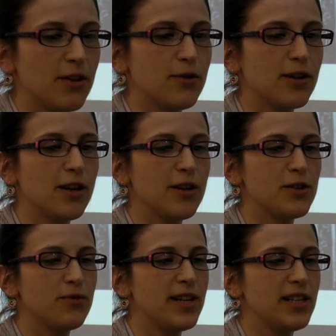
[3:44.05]
through a
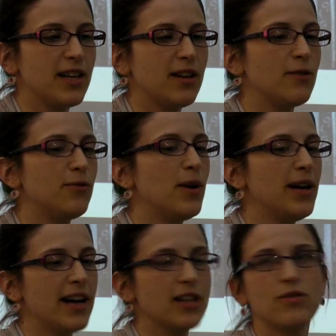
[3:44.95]
close reading of one
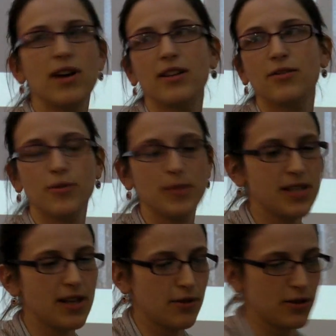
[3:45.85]
extract from The
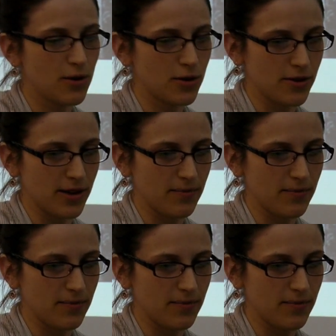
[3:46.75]
Secret Doctrine.